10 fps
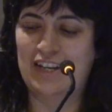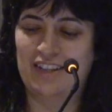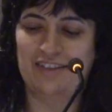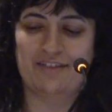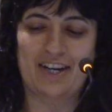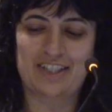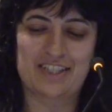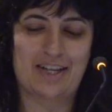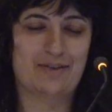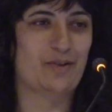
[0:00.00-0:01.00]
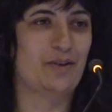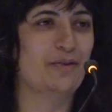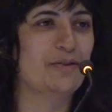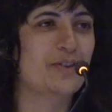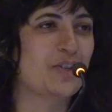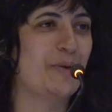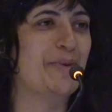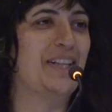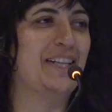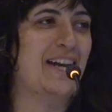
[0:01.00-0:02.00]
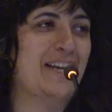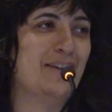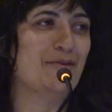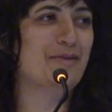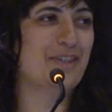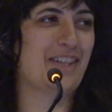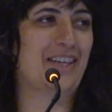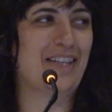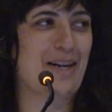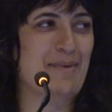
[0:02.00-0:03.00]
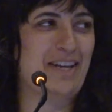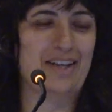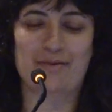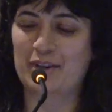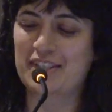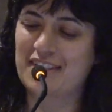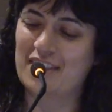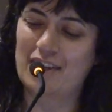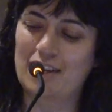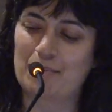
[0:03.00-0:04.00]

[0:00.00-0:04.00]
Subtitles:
In fact, it sounds sort of charmingly naive to think that I might have once thought it